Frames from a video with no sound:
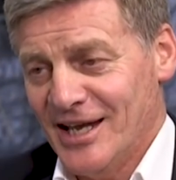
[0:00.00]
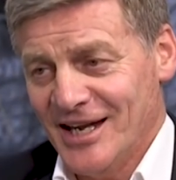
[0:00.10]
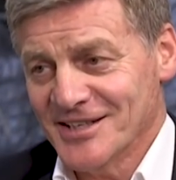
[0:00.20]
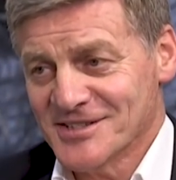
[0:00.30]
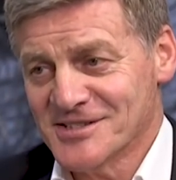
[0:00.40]

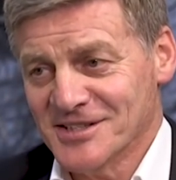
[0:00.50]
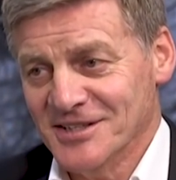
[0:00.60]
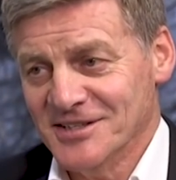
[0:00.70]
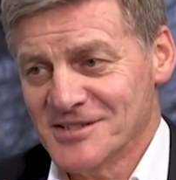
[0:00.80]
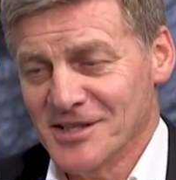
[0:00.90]
And
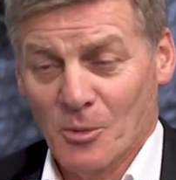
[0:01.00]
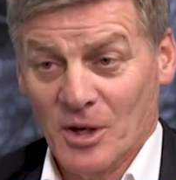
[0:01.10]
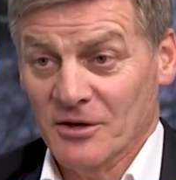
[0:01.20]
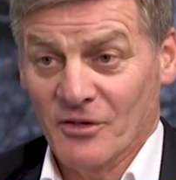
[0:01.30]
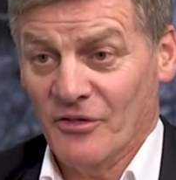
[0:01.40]
it's no
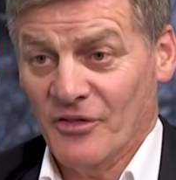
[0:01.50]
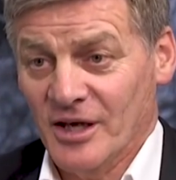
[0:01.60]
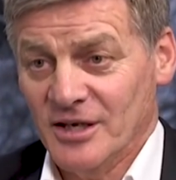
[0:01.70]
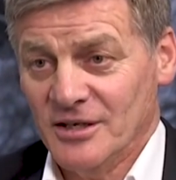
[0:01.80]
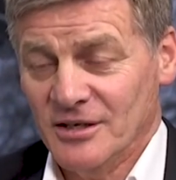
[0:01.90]
wonder that
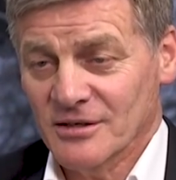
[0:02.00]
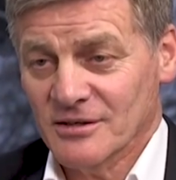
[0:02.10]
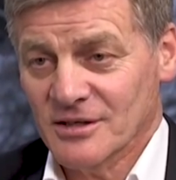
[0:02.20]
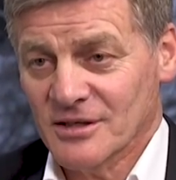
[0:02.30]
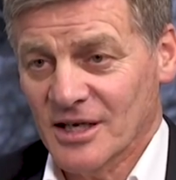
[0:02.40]

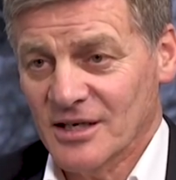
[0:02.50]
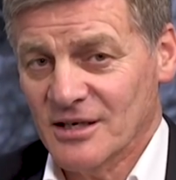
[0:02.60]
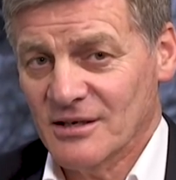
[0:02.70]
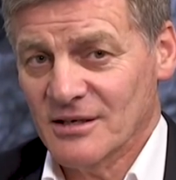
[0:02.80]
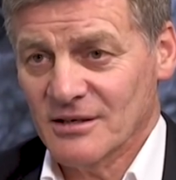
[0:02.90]
they
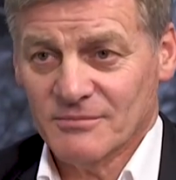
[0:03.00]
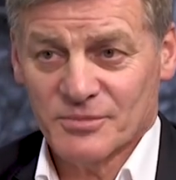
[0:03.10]
can